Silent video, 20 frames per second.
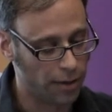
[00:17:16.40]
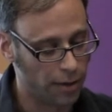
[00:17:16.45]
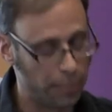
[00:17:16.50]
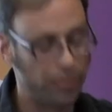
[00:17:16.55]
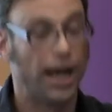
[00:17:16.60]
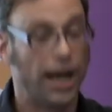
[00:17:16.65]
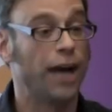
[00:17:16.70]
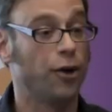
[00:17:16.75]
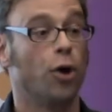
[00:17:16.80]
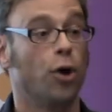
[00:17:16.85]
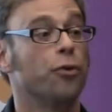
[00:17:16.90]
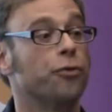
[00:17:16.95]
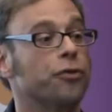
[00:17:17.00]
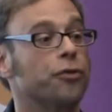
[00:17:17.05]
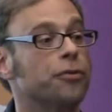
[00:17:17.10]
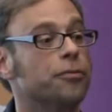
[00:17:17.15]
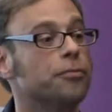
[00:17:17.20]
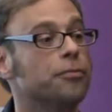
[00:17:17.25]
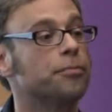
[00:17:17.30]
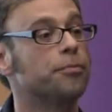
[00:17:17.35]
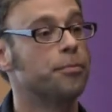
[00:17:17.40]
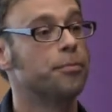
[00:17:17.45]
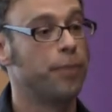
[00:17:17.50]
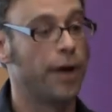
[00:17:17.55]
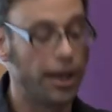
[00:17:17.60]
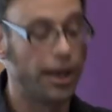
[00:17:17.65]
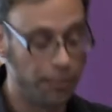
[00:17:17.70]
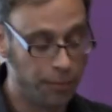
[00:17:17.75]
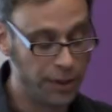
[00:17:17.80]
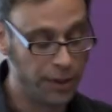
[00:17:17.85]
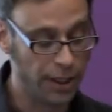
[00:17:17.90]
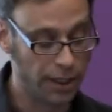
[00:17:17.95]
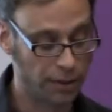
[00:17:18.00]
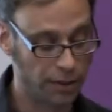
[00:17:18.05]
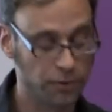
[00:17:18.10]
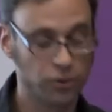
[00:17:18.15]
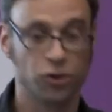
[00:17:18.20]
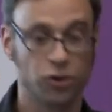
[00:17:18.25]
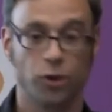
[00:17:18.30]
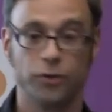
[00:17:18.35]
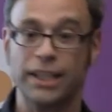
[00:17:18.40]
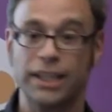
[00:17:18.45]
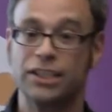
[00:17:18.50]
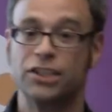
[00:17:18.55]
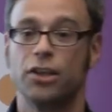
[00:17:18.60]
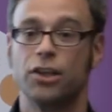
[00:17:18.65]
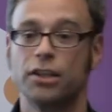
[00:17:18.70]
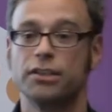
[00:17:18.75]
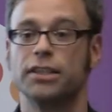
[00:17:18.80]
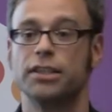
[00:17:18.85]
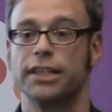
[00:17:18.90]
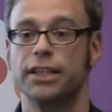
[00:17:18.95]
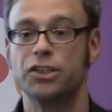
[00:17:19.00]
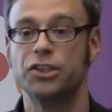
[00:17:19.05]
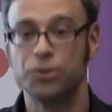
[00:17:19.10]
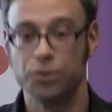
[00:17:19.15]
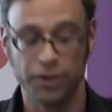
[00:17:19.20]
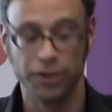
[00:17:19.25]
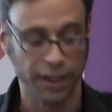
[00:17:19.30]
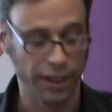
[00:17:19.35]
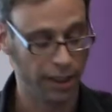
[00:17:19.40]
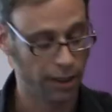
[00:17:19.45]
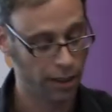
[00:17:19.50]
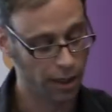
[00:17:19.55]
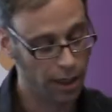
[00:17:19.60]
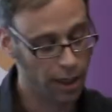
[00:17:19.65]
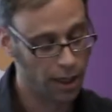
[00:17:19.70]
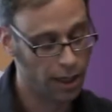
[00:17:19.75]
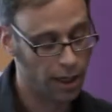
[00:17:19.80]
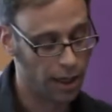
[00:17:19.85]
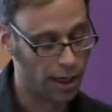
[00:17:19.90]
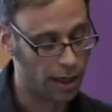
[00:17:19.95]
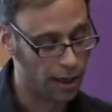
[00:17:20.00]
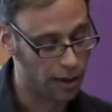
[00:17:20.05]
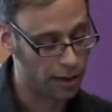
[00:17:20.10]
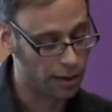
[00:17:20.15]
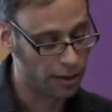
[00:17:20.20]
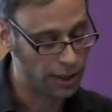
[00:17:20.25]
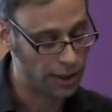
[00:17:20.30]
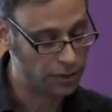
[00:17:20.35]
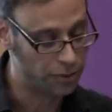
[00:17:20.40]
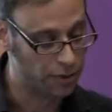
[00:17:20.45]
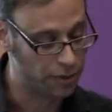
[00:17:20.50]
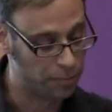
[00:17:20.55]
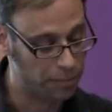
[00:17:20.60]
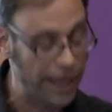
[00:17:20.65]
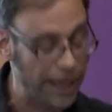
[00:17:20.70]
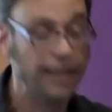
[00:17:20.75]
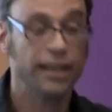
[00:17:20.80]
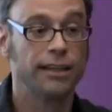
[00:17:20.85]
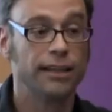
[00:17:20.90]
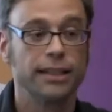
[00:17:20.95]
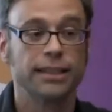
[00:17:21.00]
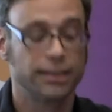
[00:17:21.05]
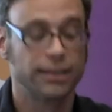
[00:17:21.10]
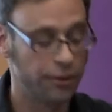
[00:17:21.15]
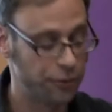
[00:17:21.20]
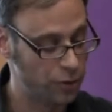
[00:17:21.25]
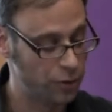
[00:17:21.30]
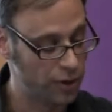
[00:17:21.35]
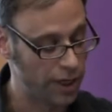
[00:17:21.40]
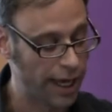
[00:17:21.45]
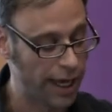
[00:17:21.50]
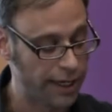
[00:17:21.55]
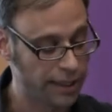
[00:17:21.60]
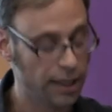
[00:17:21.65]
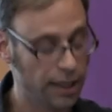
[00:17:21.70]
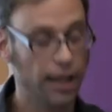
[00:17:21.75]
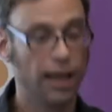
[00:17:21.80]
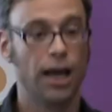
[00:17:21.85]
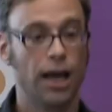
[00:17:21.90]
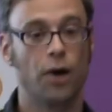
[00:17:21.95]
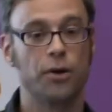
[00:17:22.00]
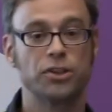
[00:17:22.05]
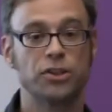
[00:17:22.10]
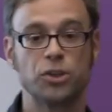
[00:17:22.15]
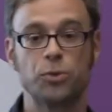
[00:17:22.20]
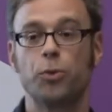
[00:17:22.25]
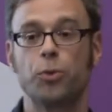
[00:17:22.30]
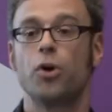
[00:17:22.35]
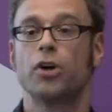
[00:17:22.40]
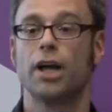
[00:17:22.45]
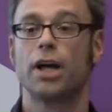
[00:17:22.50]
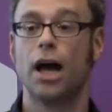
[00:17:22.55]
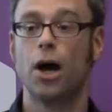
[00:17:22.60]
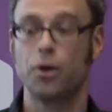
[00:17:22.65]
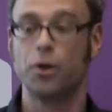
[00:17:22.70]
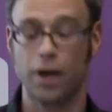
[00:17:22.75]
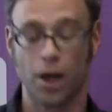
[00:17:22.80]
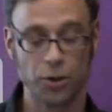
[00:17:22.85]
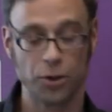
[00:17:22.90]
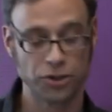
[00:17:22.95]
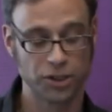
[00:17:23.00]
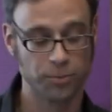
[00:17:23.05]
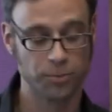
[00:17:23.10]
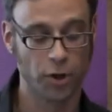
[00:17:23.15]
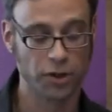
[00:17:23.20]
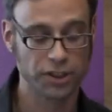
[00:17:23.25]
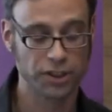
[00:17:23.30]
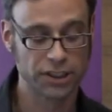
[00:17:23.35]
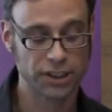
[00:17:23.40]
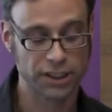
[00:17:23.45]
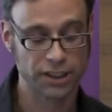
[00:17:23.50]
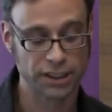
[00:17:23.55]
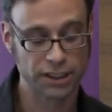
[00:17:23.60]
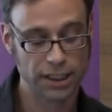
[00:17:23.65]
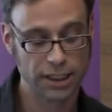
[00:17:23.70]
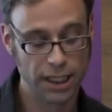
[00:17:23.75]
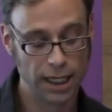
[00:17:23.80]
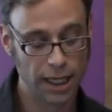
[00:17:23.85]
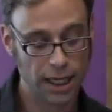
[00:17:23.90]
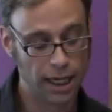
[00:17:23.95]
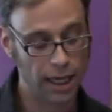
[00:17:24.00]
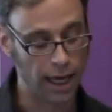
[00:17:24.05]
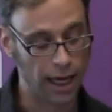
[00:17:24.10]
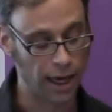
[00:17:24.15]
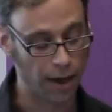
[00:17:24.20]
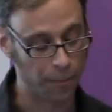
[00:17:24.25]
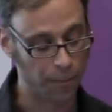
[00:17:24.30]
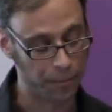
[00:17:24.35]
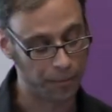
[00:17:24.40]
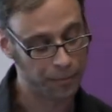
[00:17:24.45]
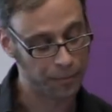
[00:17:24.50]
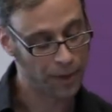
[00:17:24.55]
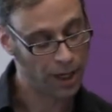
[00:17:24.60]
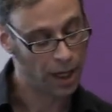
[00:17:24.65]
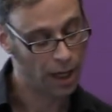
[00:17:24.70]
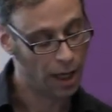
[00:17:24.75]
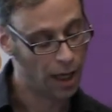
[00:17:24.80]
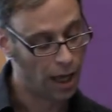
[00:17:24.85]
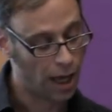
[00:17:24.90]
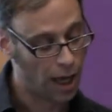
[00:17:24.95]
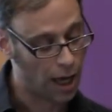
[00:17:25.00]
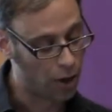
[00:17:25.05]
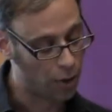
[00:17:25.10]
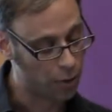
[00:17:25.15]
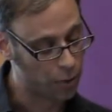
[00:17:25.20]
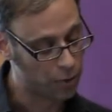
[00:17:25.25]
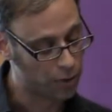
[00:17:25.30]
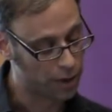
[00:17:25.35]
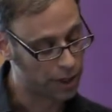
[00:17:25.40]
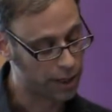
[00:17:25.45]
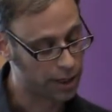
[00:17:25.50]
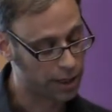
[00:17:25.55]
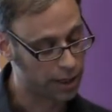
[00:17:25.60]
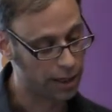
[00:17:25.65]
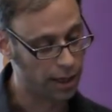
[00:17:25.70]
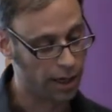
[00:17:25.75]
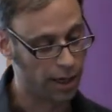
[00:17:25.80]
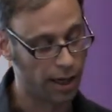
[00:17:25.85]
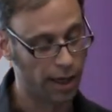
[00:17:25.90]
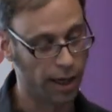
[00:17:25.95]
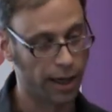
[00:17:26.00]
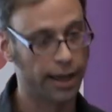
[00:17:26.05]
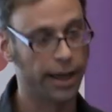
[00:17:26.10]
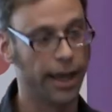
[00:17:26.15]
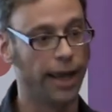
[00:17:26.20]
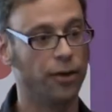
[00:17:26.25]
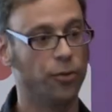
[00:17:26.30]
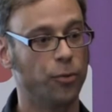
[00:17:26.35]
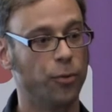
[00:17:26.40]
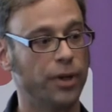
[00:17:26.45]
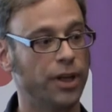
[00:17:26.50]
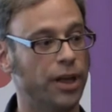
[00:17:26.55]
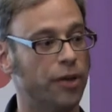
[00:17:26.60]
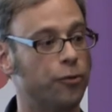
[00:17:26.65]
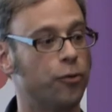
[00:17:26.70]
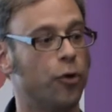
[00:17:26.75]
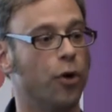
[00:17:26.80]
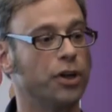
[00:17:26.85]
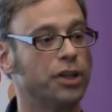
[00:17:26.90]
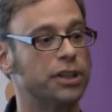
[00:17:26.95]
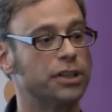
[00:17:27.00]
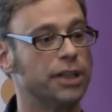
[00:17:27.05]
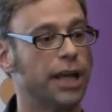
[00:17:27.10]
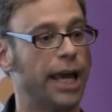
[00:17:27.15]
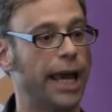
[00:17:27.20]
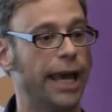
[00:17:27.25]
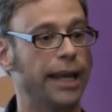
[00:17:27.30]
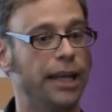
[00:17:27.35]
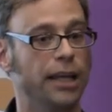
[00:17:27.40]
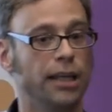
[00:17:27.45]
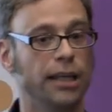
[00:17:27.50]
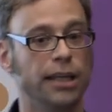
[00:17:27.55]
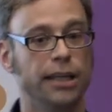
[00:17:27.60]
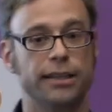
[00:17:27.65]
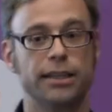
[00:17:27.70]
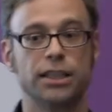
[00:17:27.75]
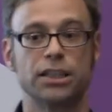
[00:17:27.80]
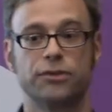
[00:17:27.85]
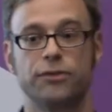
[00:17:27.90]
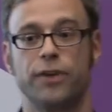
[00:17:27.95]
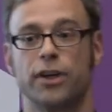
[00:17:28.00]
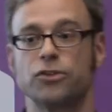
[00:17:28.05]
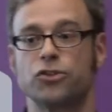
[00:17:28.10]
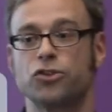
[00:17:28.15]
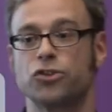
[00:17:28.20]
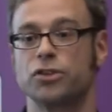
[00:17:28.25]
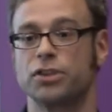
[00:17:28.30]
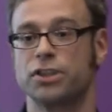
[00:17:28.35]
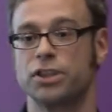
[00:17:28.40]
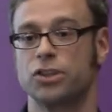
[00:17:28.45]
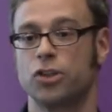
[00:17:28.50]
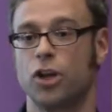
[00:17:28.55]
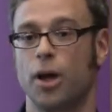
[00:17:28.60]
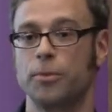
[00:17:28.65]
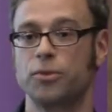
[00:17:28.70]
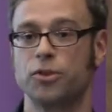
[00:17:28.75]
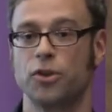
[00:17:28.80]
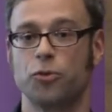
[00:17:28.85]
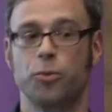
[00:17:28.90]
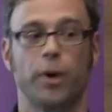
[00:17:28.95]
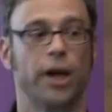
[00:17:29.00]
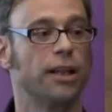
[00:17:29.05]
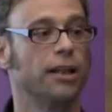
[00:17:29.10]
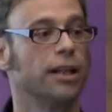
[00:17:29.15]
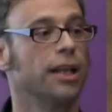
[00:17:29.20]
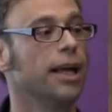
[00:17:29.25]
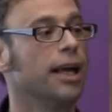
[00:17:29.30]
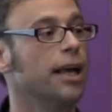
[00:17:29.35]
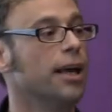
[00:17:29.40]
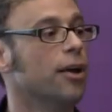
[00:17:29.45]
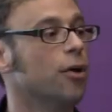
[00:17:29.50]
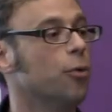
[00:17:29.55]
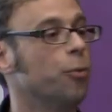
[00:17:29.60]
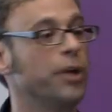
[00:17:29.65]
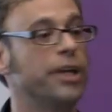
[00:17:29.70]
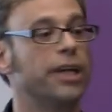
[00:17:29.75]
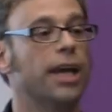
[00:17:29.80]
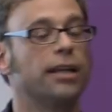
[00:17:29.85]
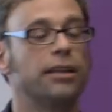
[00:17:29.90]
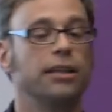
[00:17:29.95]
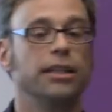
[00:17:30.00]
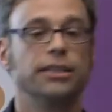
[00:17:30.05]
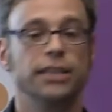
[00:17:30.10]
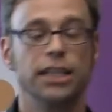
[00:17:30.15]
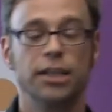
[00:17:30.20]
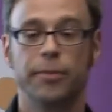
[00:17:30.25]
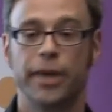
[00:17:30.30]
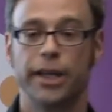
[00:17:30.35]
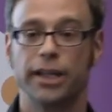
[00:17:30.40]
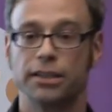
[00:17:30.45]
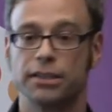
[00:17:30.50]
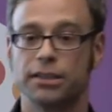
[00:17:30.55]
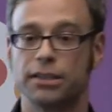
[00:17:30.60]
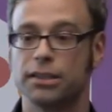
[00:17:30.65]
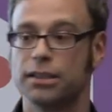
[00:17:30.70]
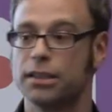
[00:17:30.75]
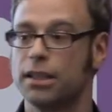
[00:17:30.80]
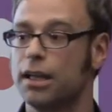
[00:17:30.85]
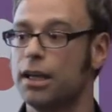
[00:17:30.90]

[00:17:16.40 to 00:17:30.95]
part of by being sort of inserted into the mailing list, if you like. How does it work? How is it monitored? How can we avoid any dysfunctions in terms of, well, we get these emails.